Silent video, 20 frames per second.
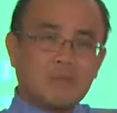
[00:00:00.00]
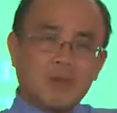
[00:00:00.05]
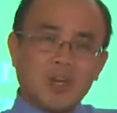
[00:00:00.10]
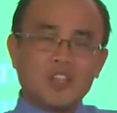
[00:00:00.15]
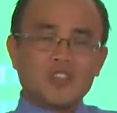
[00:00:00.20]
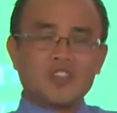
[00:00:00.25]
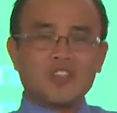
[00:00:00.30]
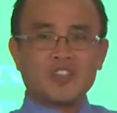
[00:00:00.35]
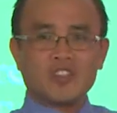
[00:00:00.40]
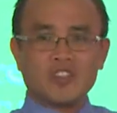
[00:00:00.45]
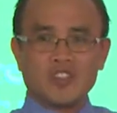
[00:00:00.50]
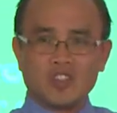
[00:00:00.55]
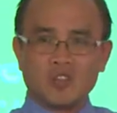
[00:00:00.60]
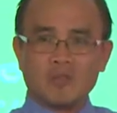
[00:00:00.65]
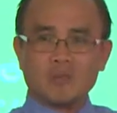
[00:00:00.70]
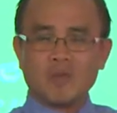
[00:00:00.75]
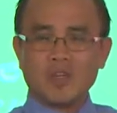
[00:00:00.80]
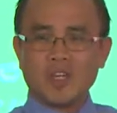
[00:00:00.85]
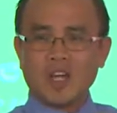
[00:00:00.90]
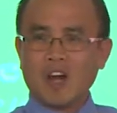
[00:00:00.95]
measures
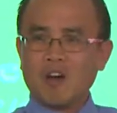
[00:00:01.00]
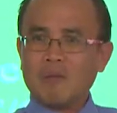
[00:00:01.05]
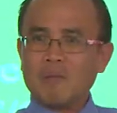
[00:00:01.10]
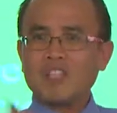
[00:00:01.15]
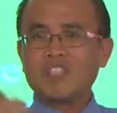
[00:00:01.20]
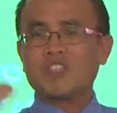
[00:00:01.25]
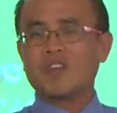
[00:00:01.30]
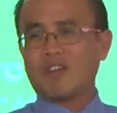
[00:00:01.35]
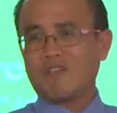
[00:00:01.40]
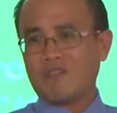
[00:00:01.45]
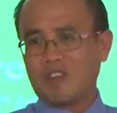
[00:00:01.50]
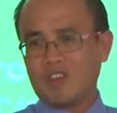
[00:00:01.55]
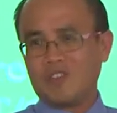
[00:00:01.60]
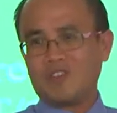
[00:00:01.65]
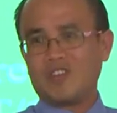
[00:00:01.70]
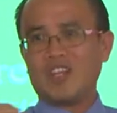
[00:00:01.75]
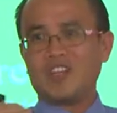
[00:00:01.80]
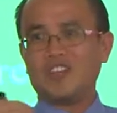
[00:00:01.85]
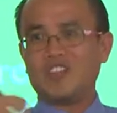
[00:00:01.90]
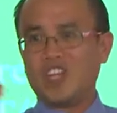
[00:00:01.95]
should be how much
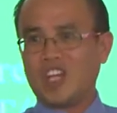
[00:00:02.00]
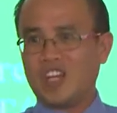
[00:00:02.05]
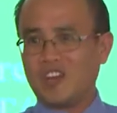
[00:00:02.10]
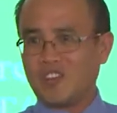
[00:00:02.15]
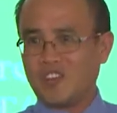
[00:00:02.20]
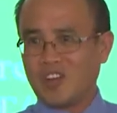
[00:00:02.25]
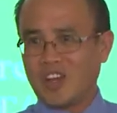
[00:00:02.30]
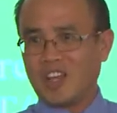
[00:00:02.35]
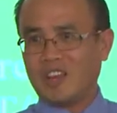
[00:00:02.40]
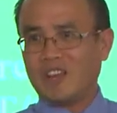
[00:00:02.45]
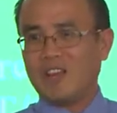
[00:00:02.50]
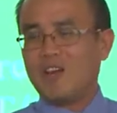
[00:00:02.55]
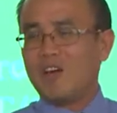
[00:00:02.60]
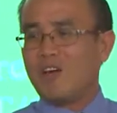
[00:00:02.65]
revenue they generate